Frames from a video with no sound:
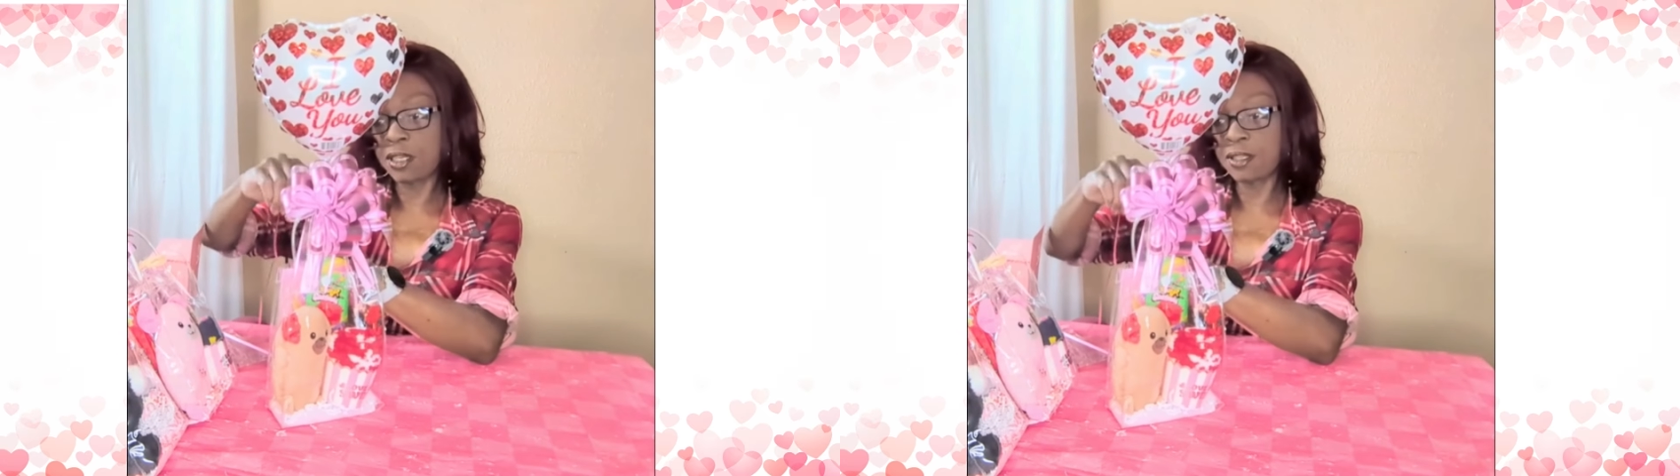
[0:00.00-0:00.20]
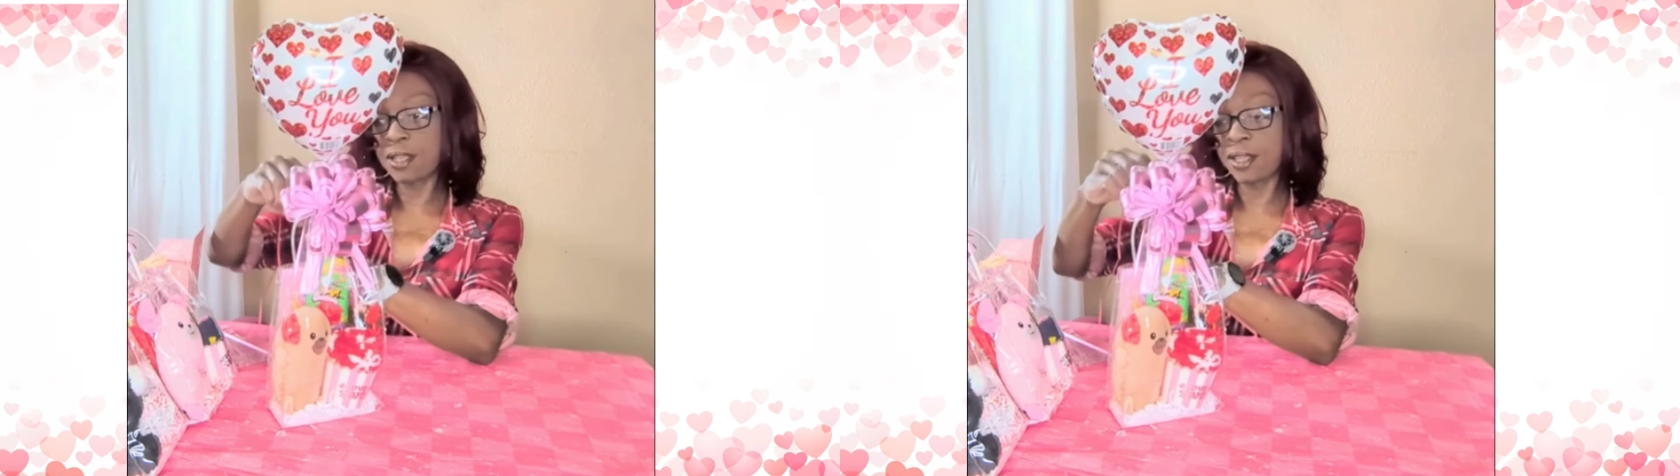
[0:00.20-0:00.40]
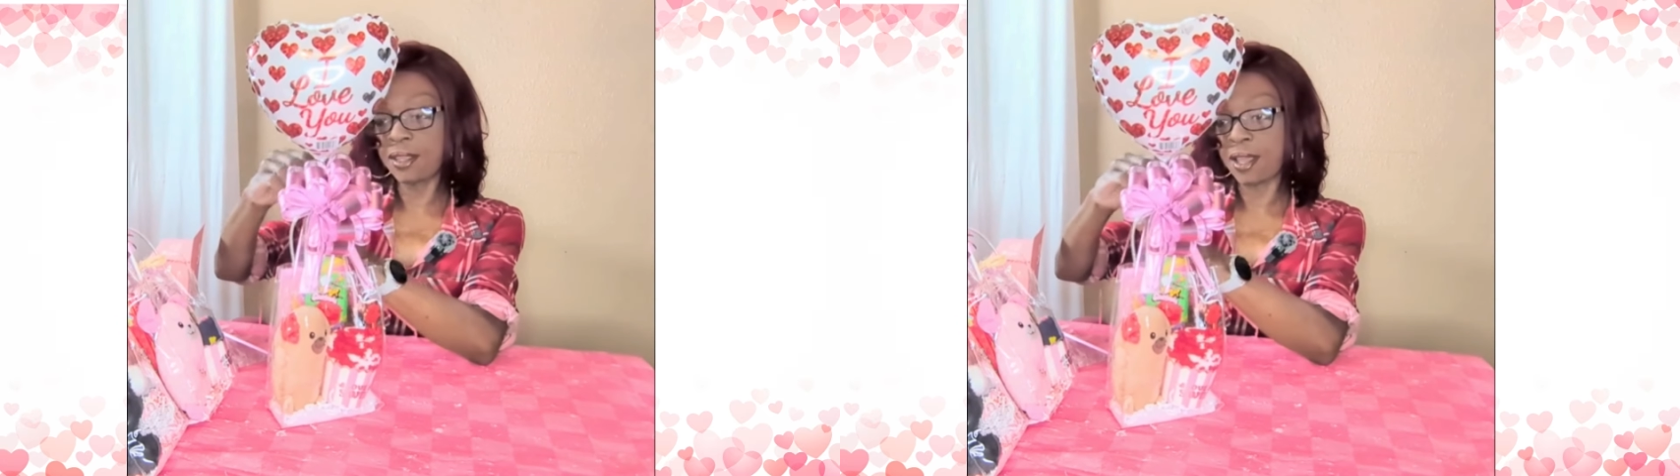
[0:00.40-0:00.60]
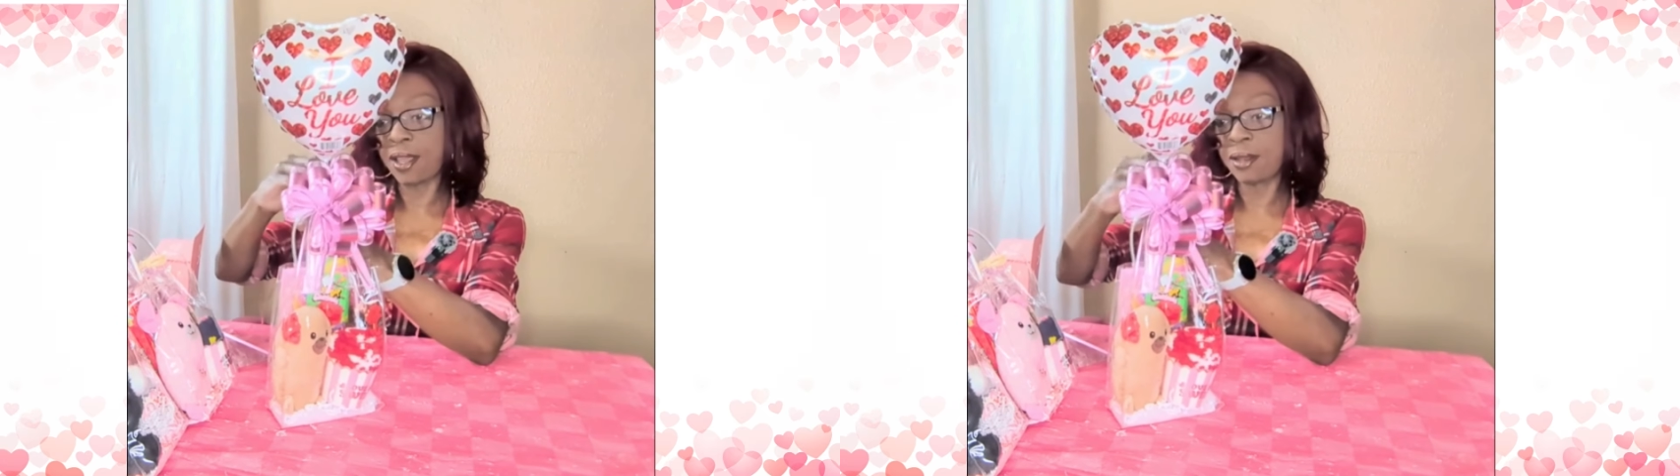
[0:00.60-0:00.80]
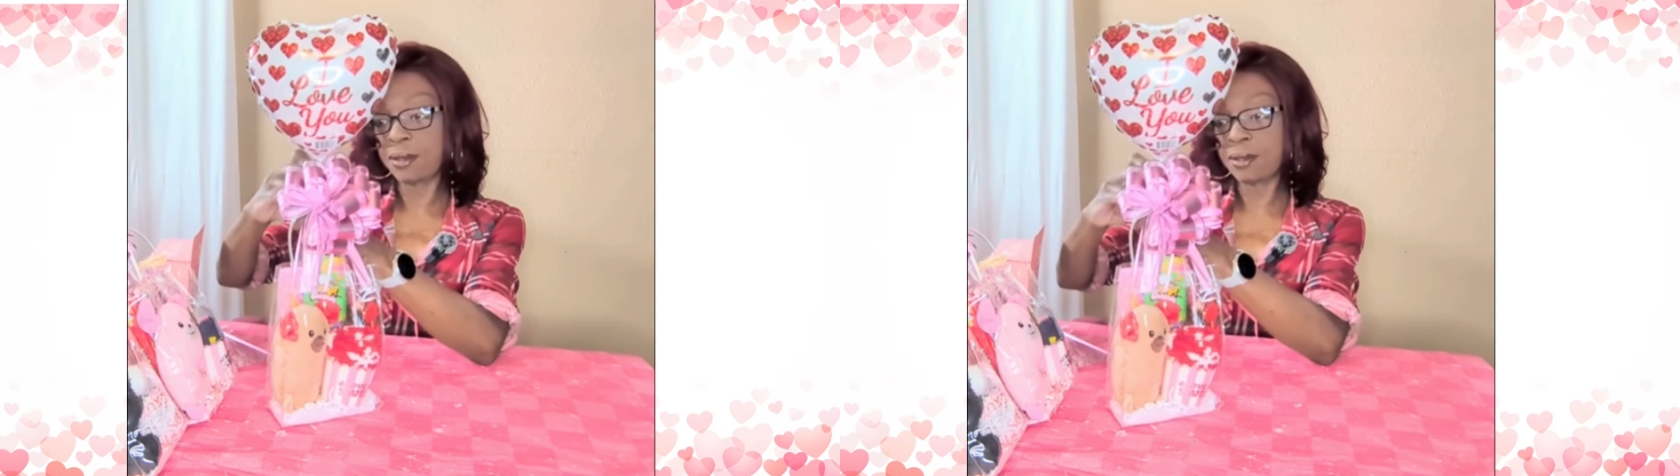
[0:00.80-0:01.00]
And just like
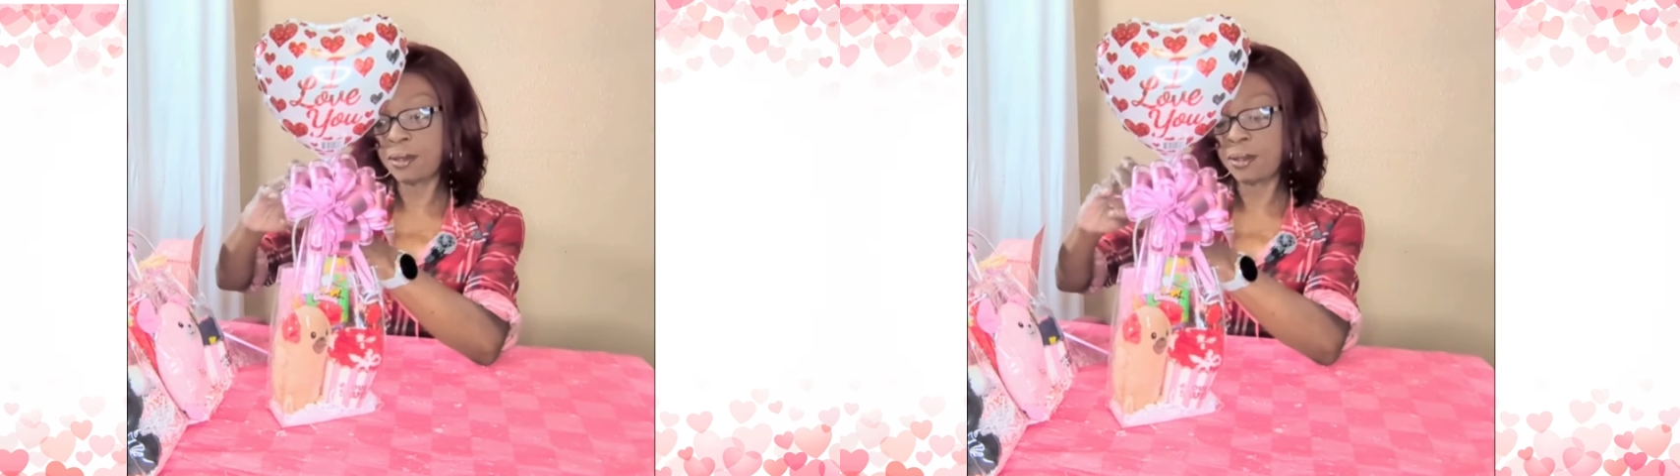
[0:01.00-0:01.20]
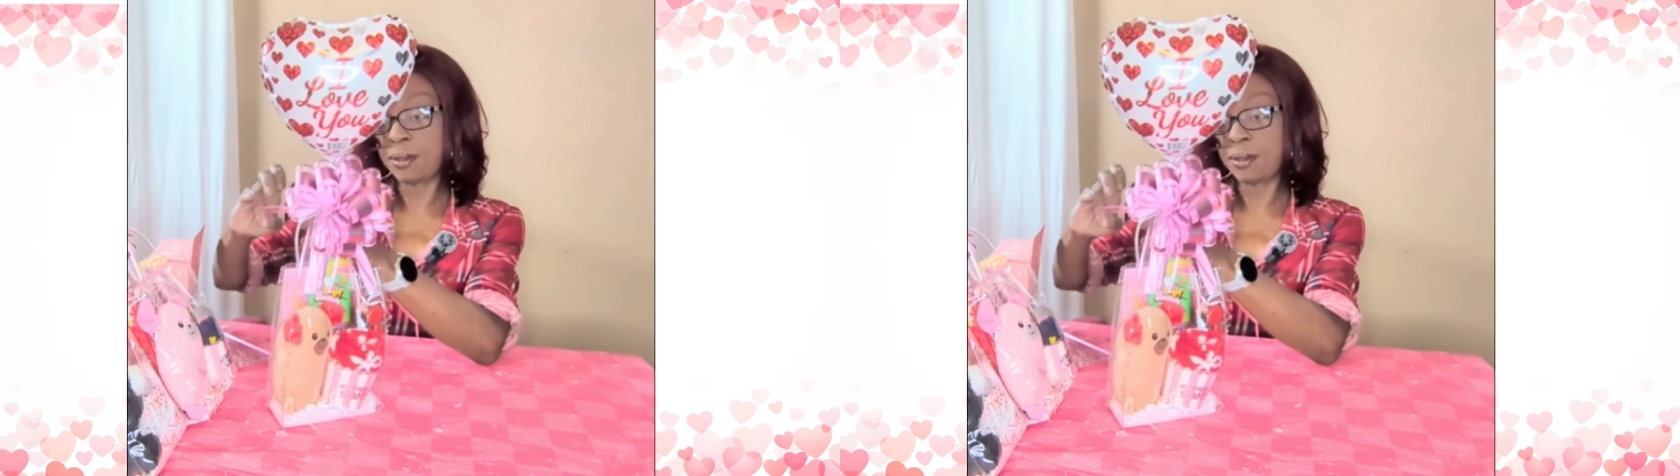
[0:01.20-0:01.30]
that.